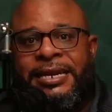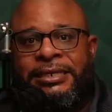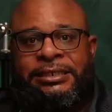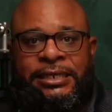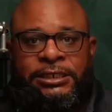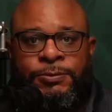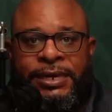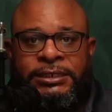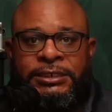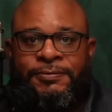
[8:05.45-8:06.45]
next 6
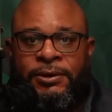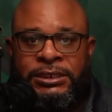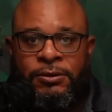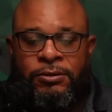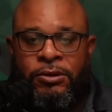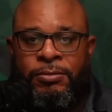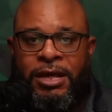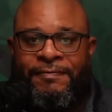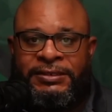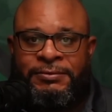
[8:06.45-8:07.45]
weeks as far as the Oklahoma
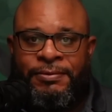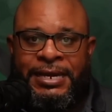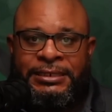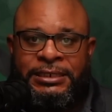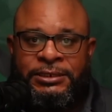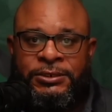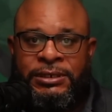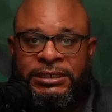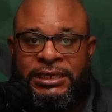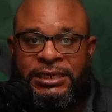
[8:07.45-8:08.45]
offensive line is concerned
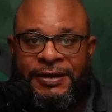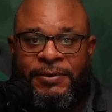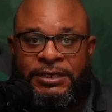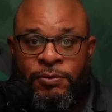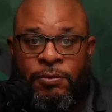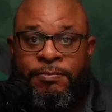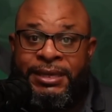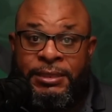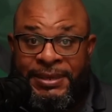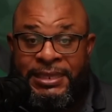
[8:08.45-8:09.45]
is will
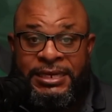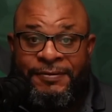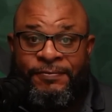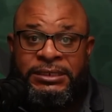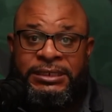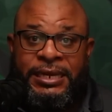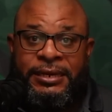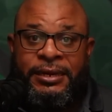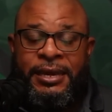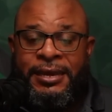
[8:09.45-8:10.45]
be the difference
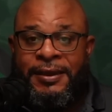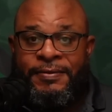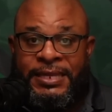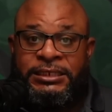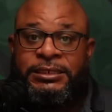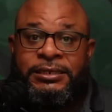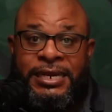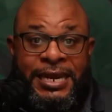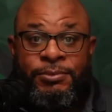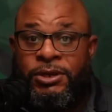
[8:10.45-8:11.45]
in, this is a
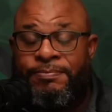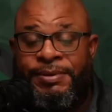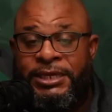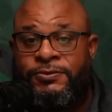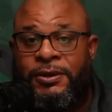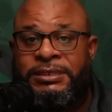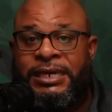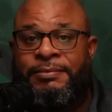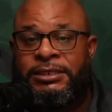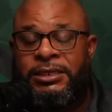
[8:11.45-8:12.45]
damn good Big 12
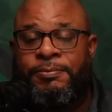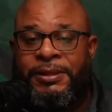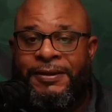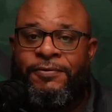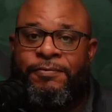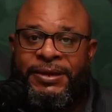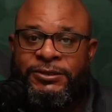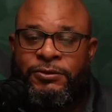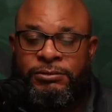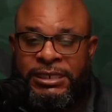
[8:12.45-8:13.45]
team that's going to play for a
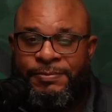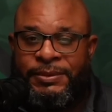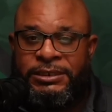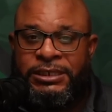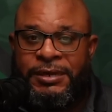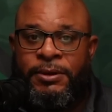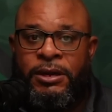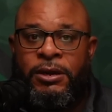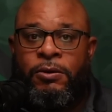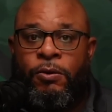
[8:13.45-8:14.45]
Big 12 championship,
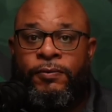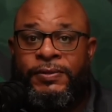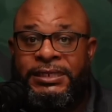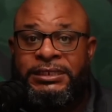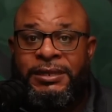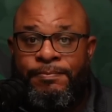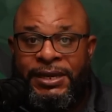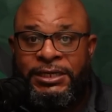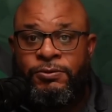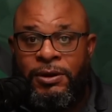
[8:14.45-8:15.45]
or this is a
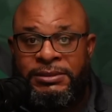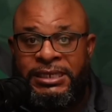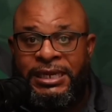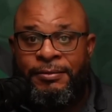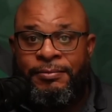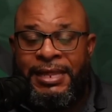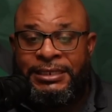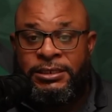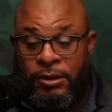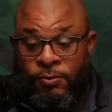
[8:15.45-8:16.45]
Big 12 team
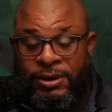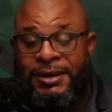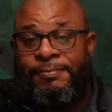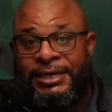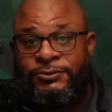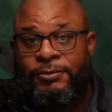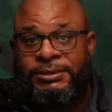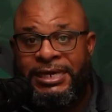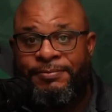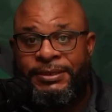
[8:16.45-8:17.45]
that's going to win a Big 12
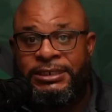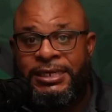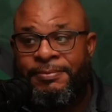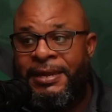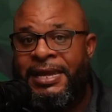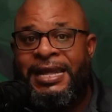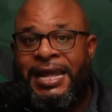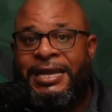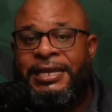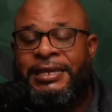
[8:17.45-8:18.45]
championship
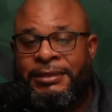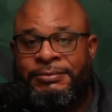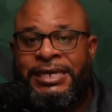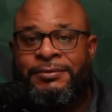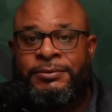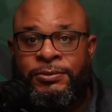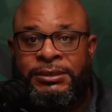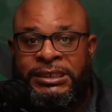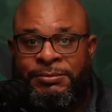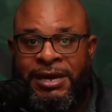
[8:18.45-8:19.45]
and get themselves into a
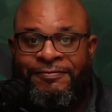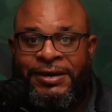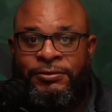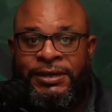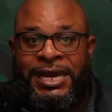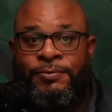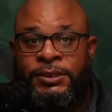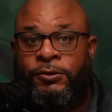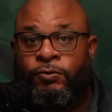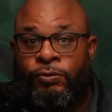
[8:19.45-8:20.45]
semifinal game
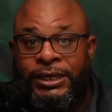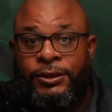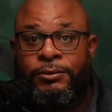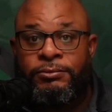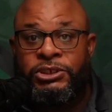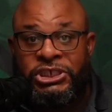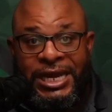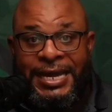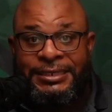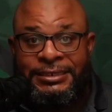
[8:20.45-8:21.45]
with a real
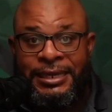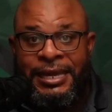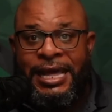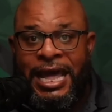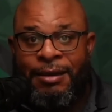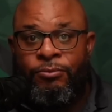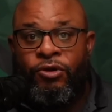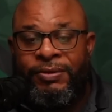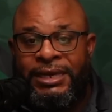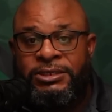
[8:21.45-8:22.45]
shot at
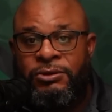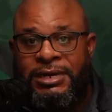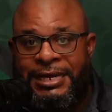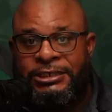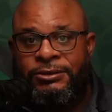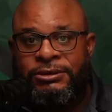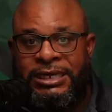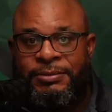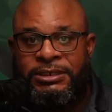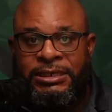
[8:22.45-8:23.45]
moving into a national
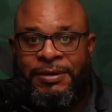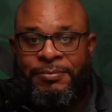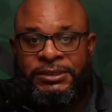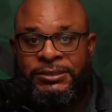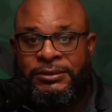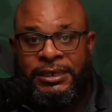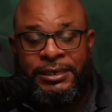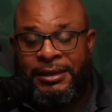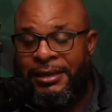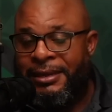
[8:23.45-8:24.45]
championship opportunity.
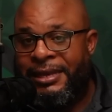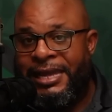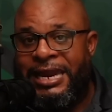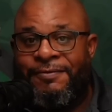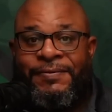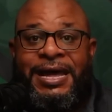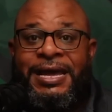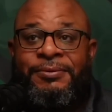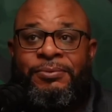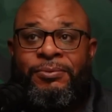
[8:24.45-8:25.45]
And if
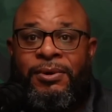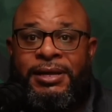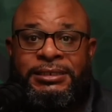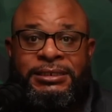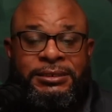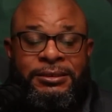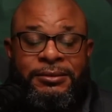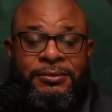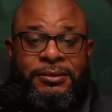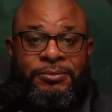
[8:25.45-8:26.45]
I was
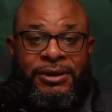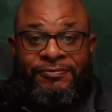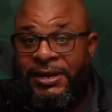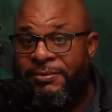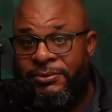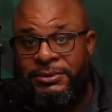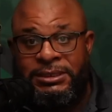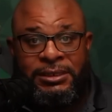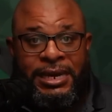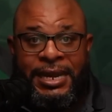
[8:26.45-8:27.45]
Brent
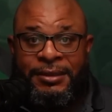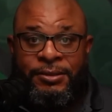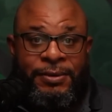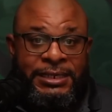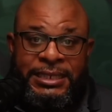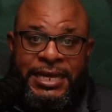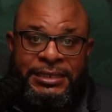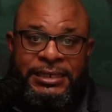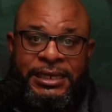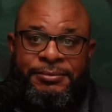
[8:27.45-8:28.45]
Venables and the rest of
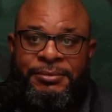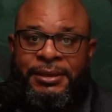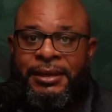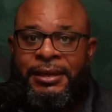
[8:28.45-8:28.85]
that team,